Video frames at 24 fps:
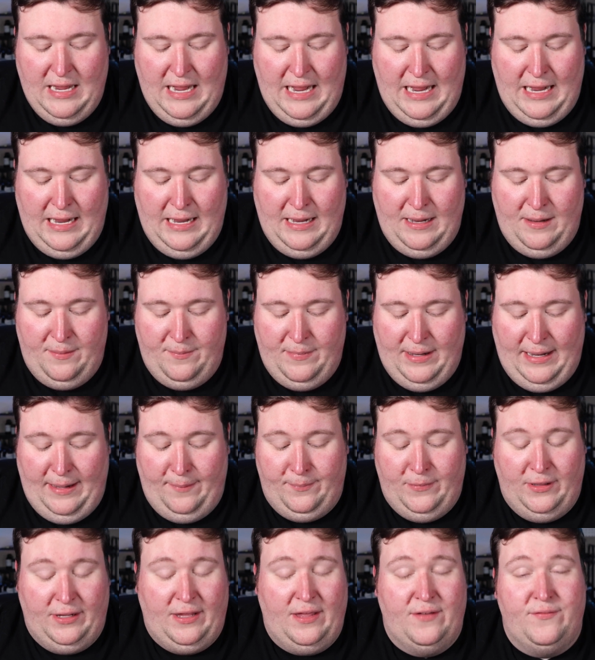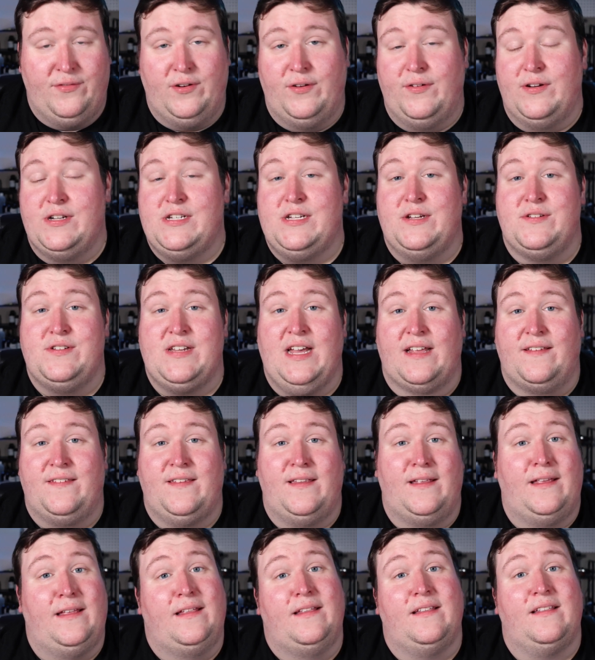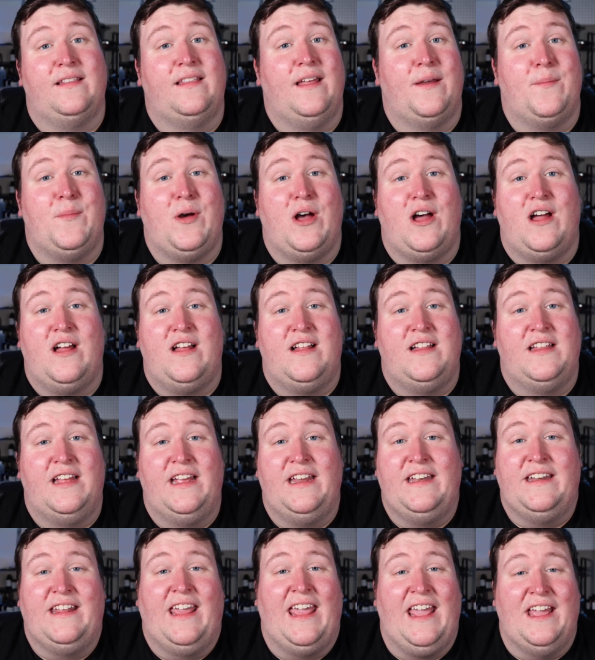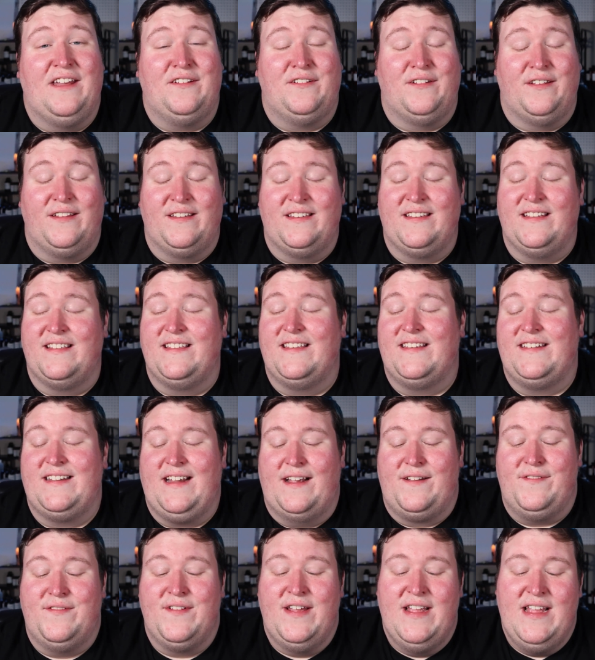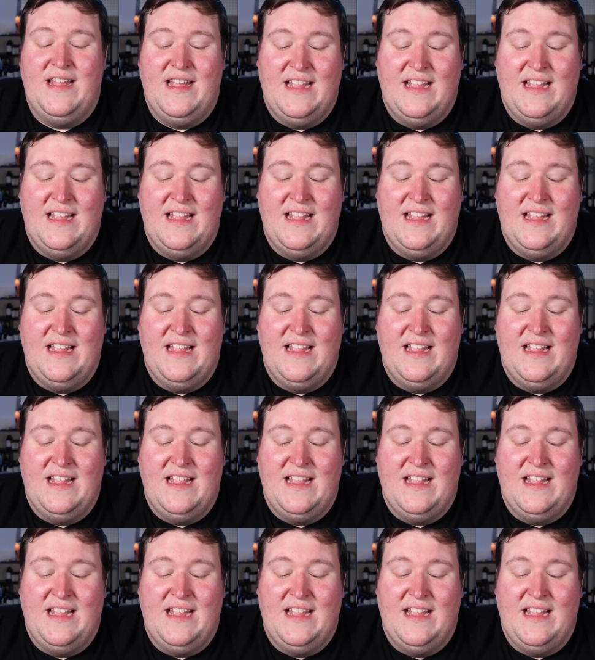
I'm looking forward to testing them all in candles and stuff,